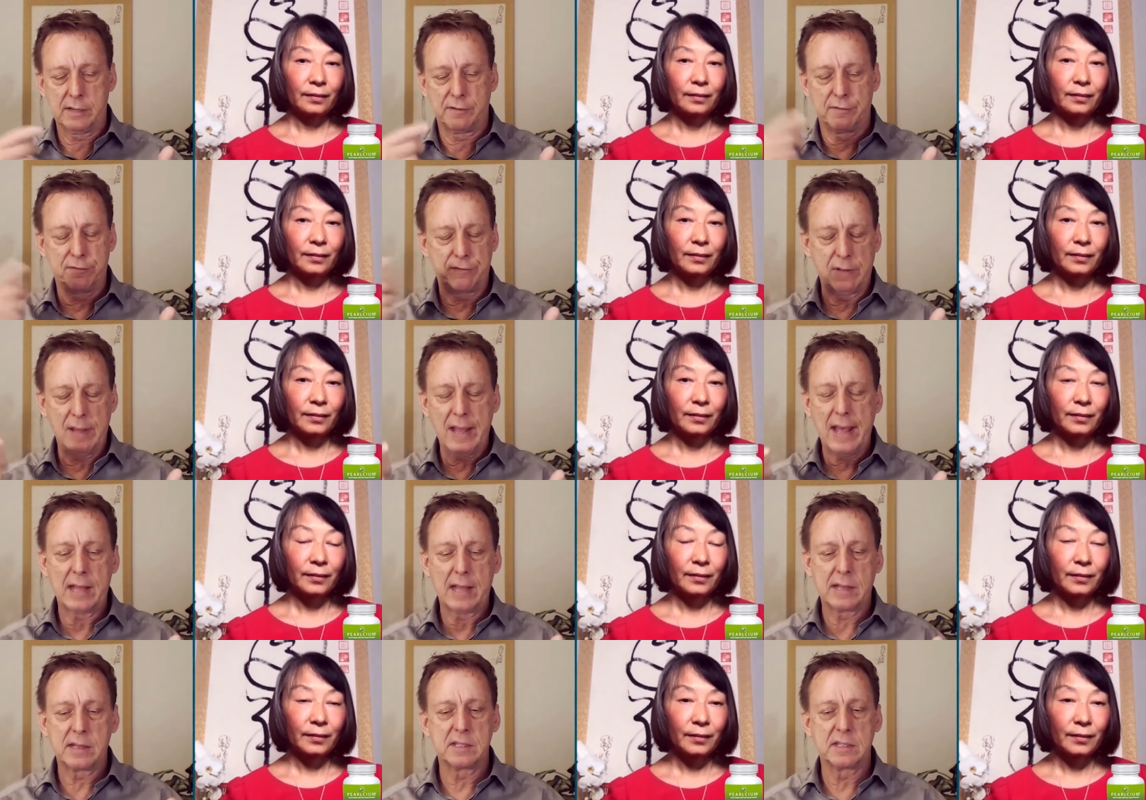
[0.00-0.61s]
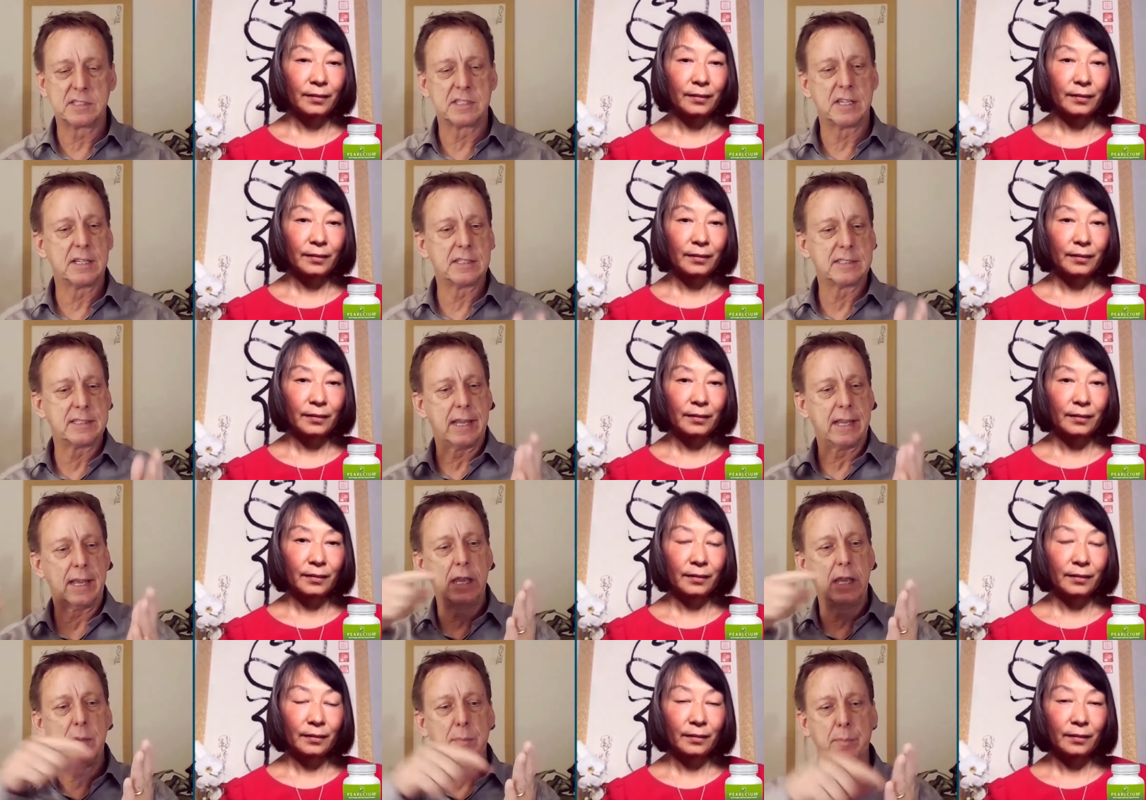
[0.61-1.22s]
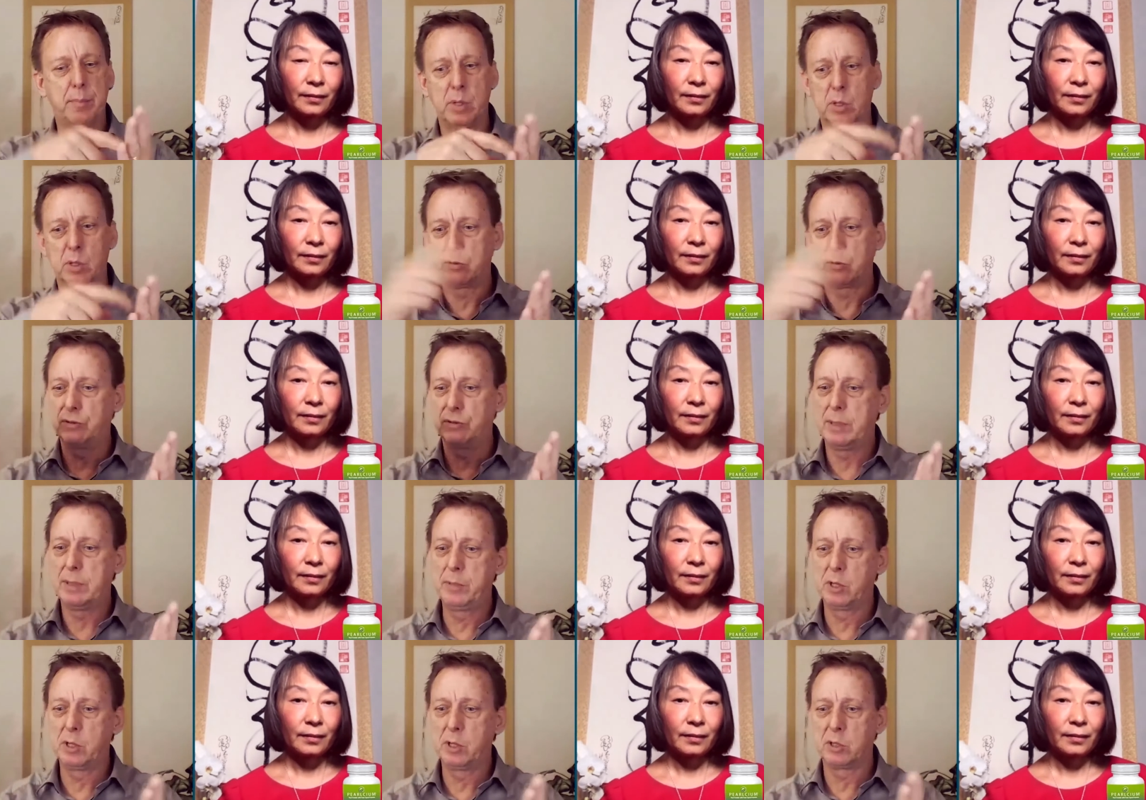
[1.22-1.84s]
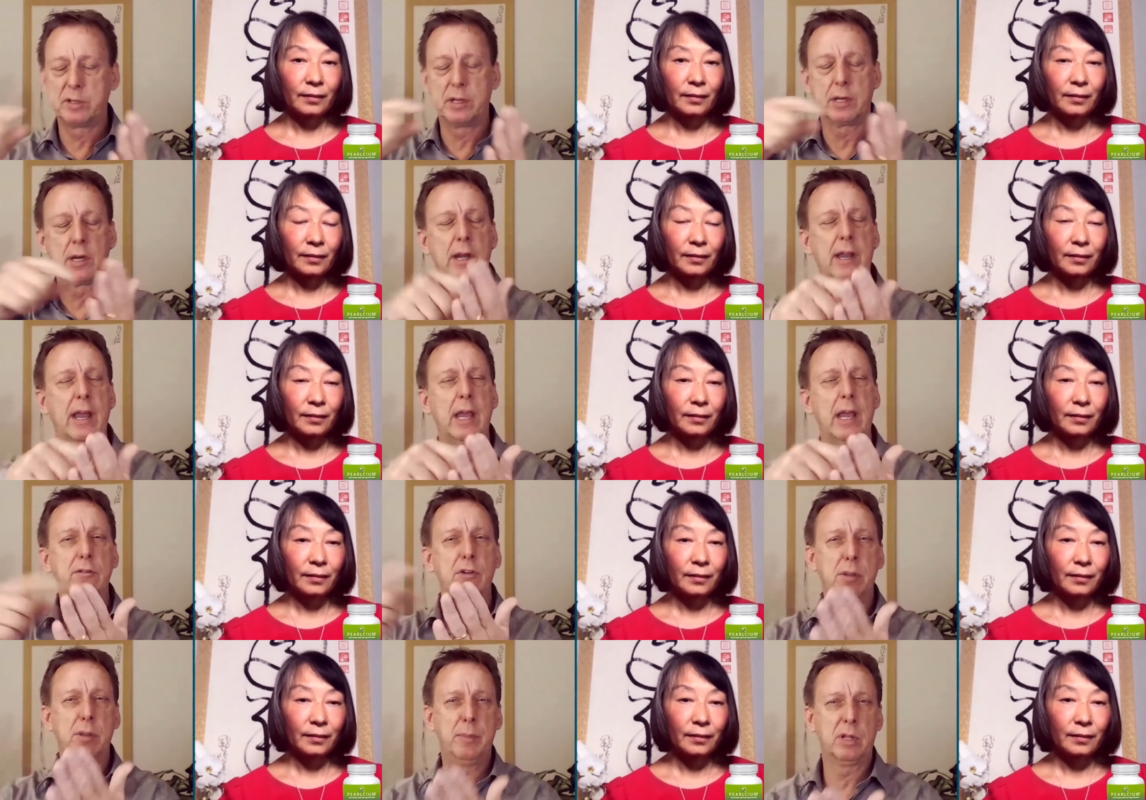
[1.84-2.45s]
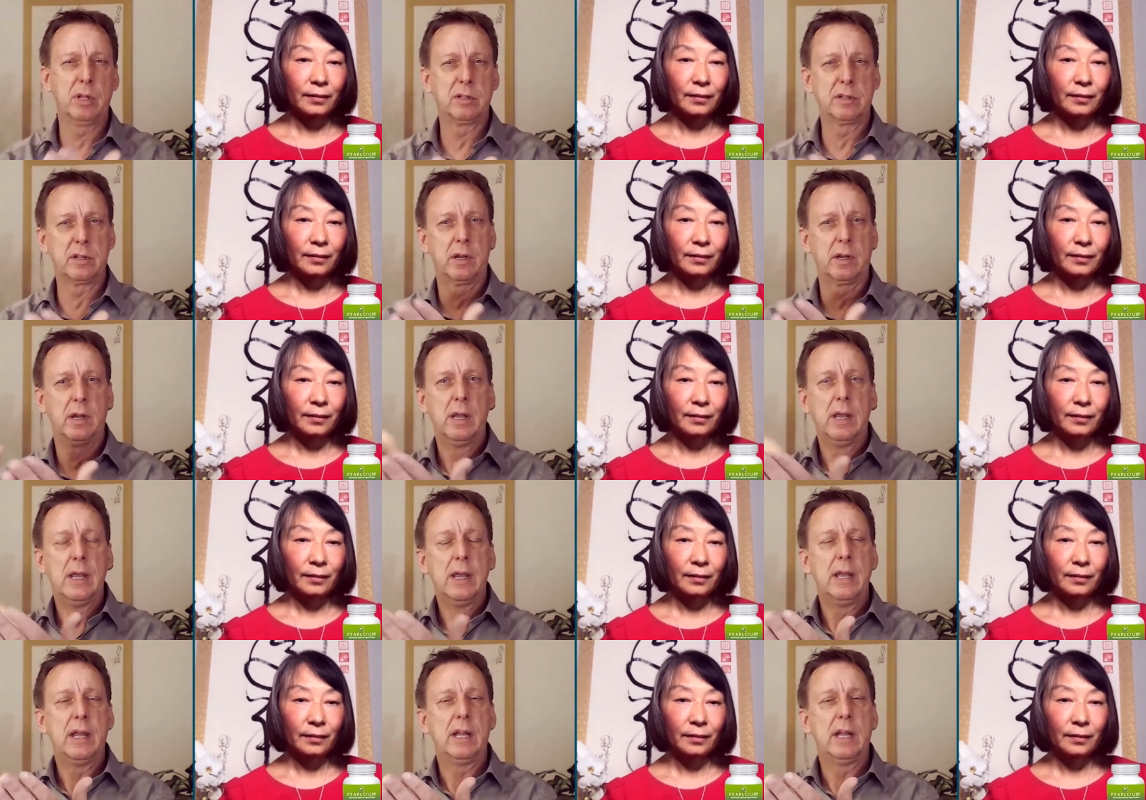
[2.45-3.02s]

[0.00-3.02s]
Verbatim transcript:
Speaker 1: flag that says, hey, rebuild here, hey, rebuild here.